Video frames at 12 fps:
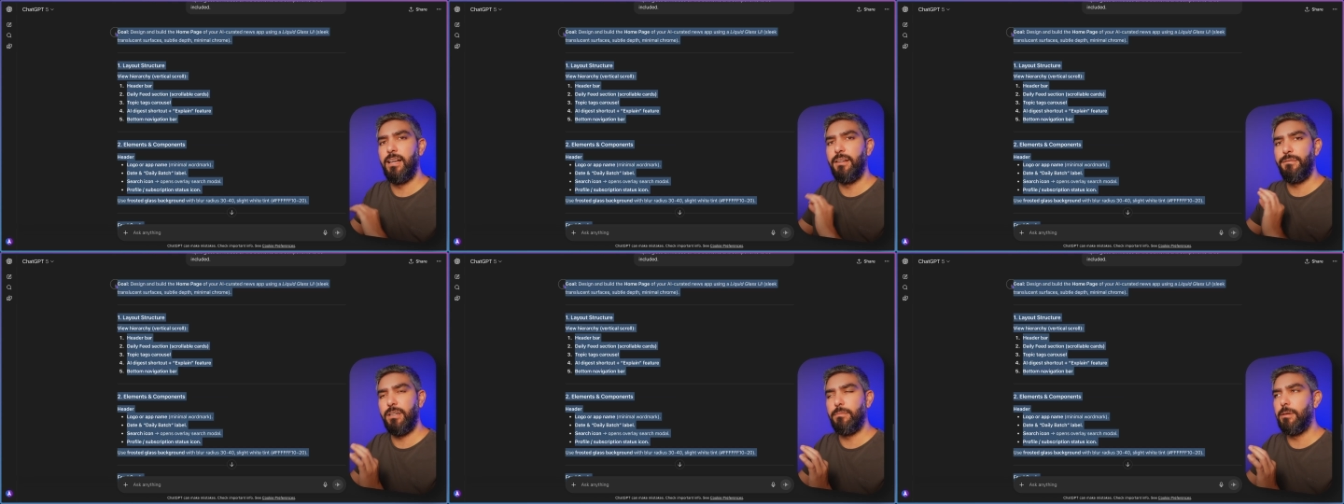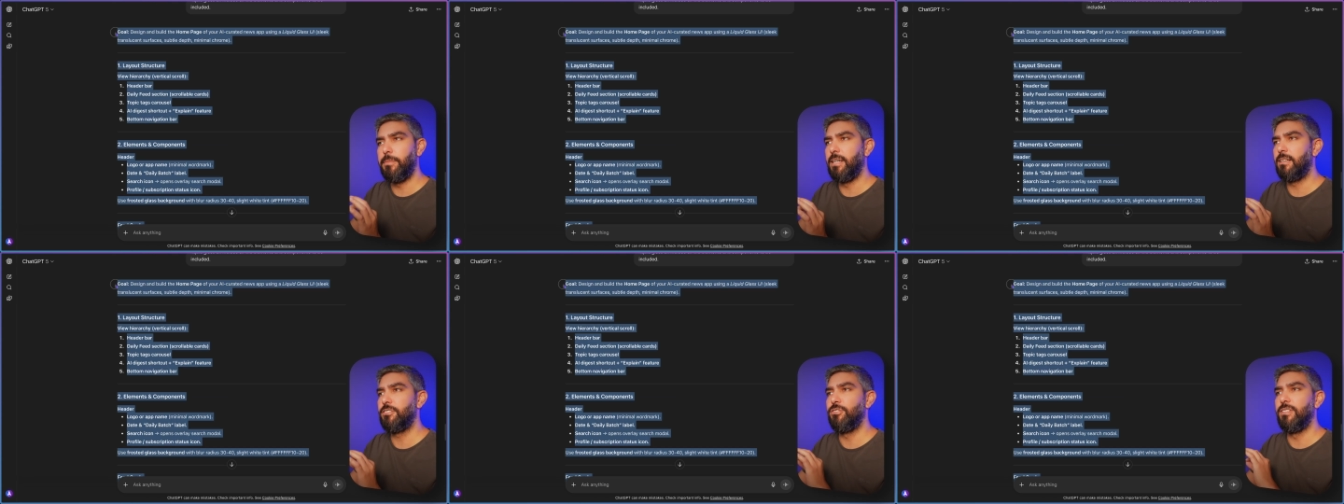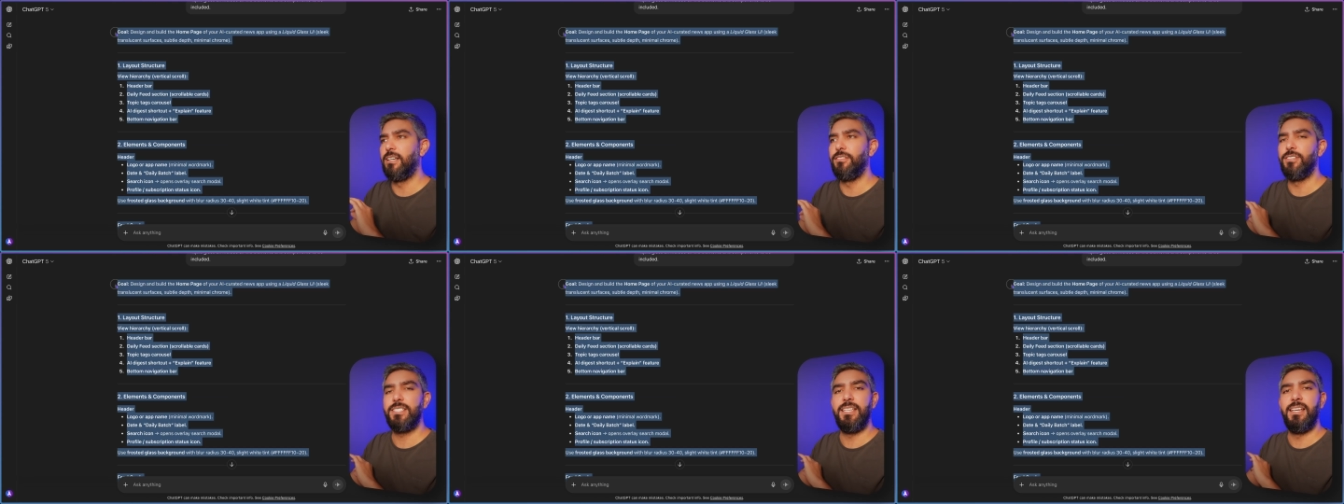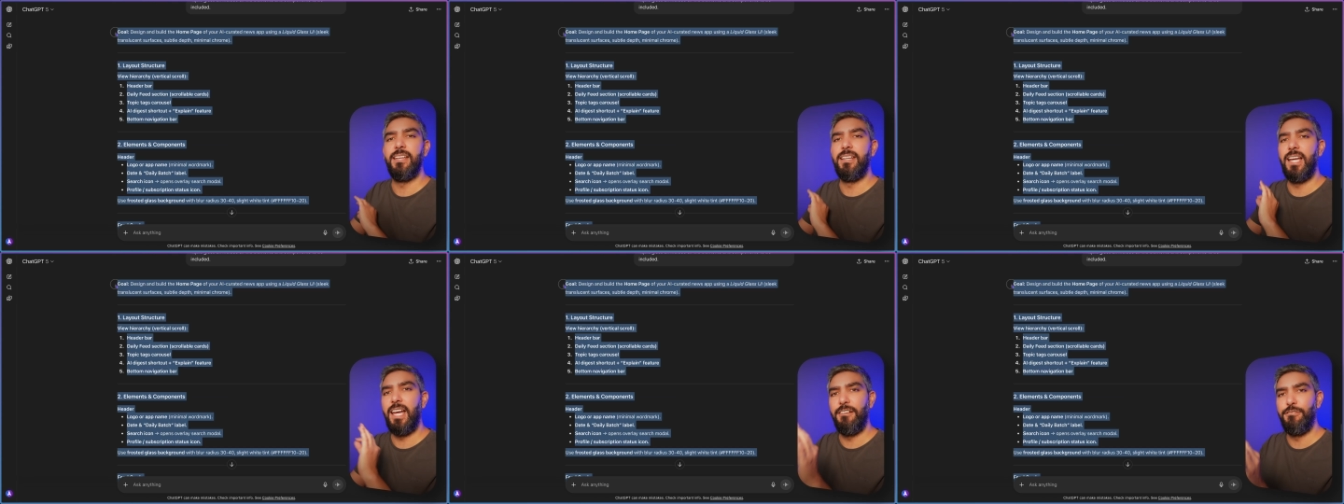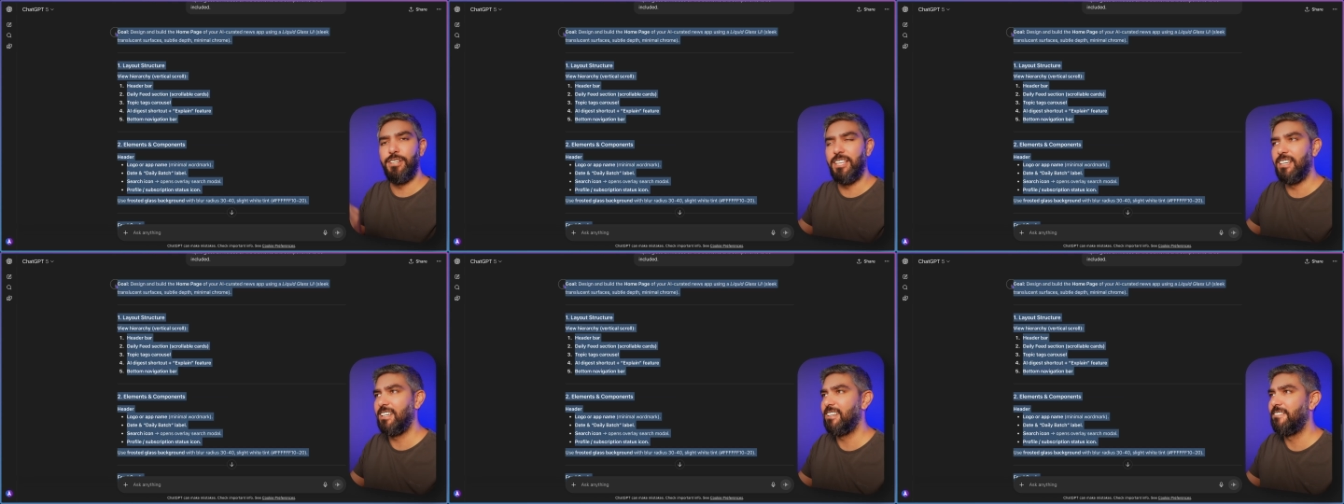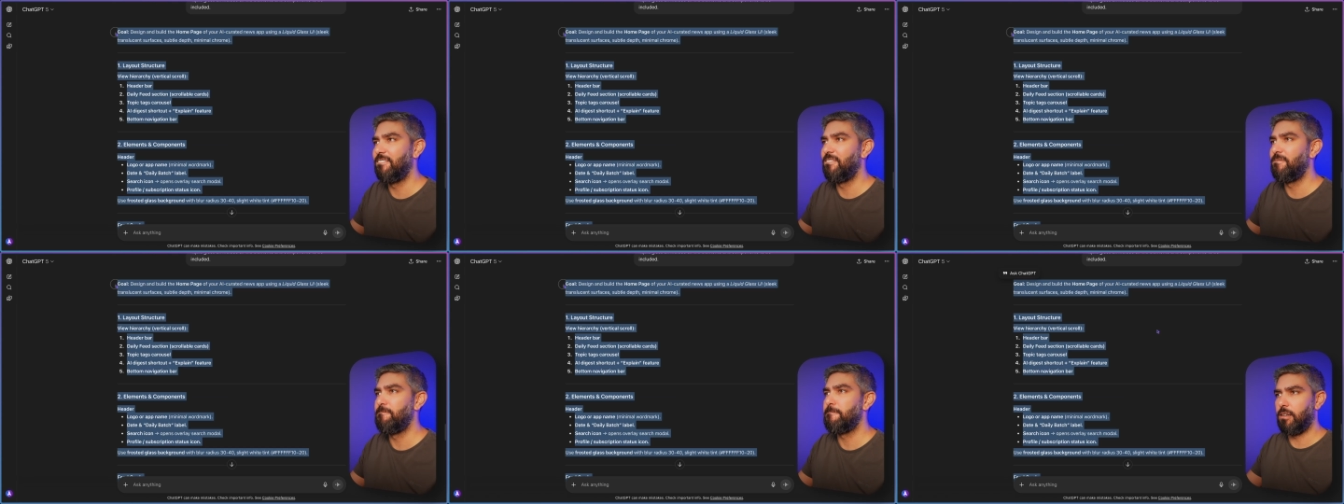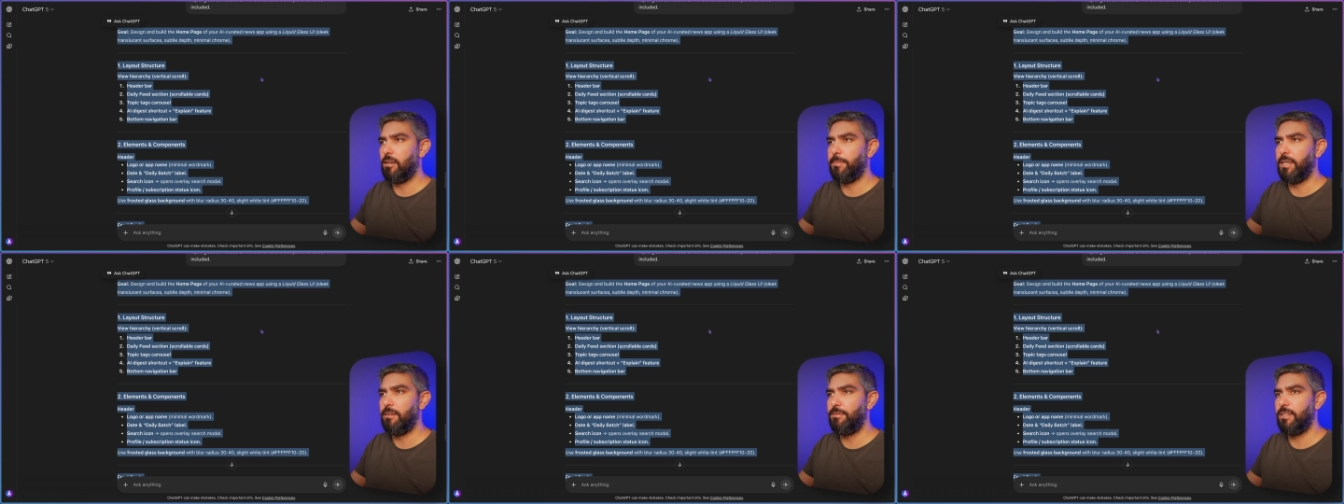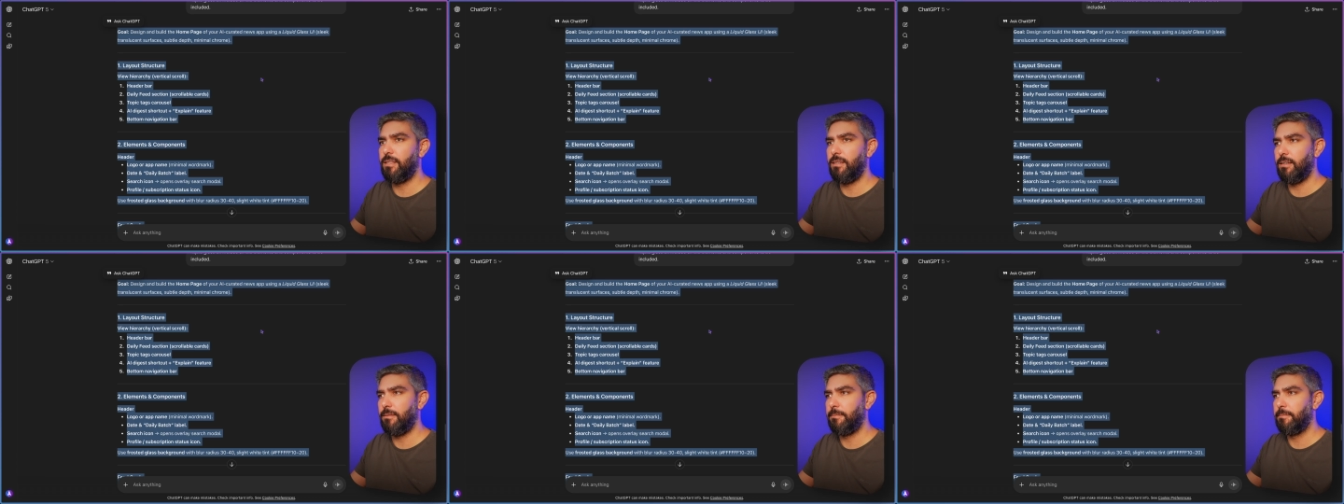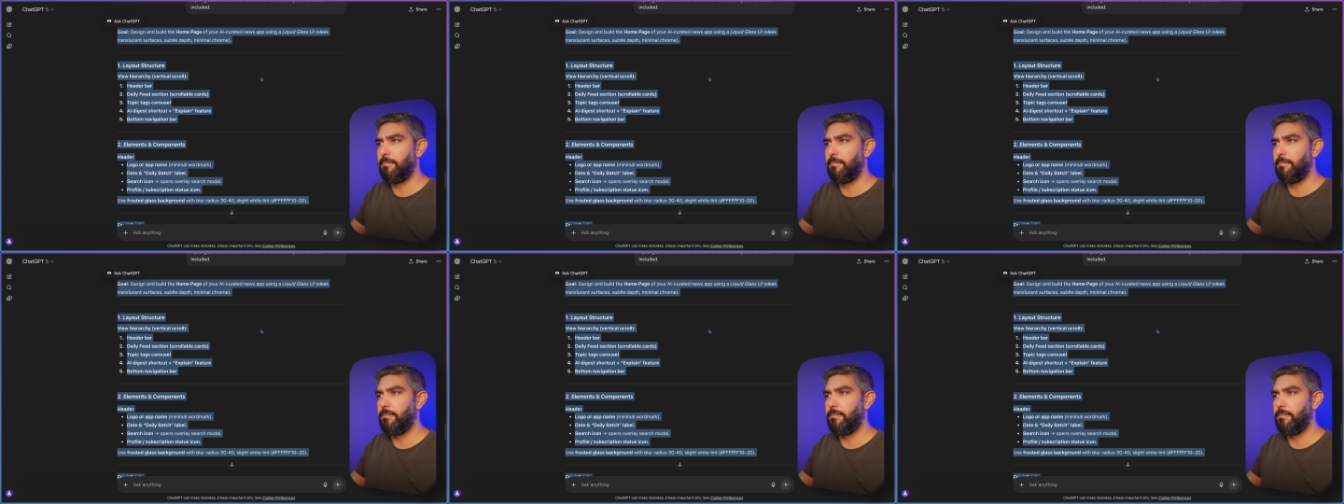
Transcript: And Figma Make should understand everything. Copy everything.